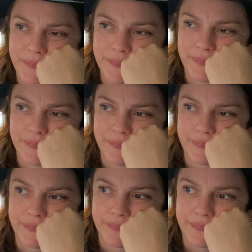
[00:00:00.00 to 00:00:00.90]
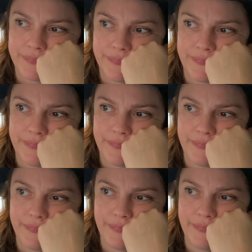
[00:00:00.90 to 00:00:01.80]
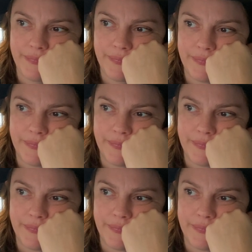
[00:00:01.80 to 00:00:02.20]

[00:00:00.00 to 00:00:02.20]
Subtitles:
[no speech]